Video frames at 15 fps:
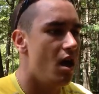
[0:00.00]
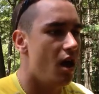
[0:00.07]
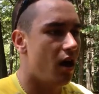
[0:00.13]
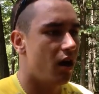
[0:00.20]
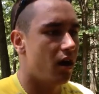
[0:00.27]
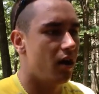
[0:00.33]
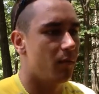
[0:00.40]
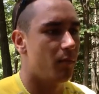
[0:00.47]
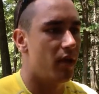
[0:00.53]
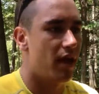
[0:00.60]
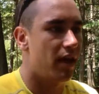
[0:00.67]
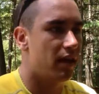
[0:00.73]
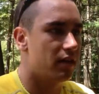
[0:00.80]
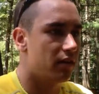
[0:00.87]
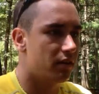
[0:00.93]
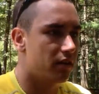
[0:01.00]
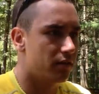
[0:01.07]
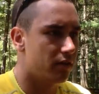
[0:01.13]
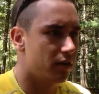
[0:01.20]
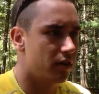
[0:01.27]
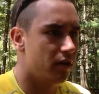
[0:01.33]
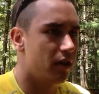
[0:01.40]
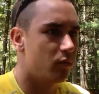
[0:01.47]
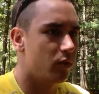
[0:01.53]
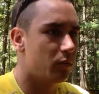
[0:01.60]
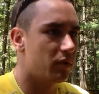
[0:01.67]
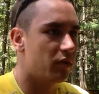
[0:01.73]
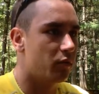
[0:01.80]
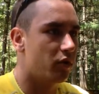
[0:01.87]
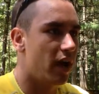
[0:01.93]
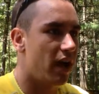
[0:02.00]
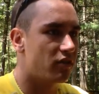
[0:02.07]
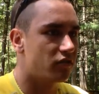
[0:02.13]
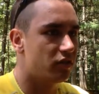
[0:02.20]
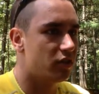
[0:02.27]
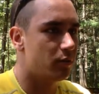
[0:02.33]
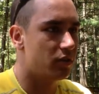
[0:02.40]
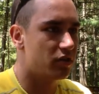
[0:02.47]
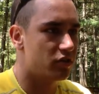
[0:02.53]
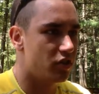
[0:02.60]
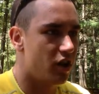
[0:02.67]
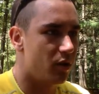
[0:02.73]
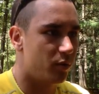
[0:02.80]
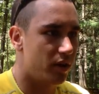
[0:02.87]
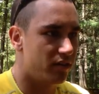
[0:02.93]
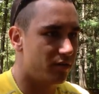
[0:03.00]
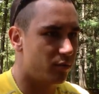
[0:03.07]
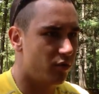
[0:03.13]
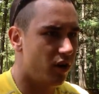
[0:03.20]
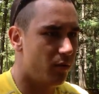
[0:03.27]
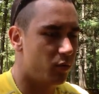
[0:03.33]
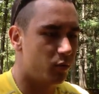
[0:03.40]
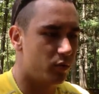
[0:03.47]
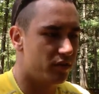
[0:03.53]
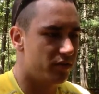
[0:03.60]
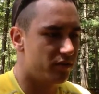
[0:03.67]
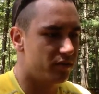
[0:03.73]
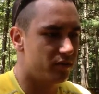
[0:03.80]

Um, and the, the, and when we were actually doing the job, we had some problem with